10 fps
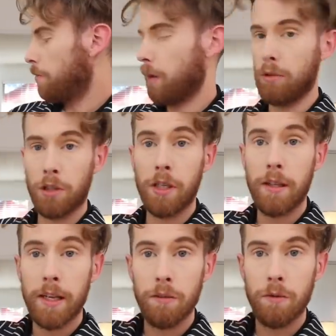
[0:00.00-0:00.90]
Publishing.
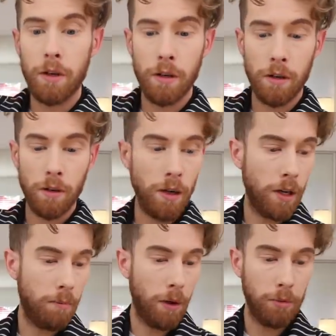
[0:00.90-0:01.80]
That's
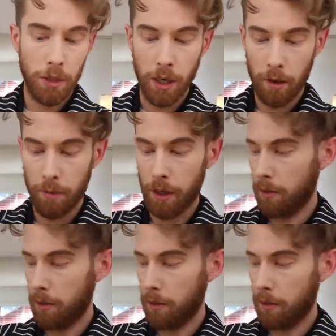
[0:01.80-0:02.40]
their publishing company.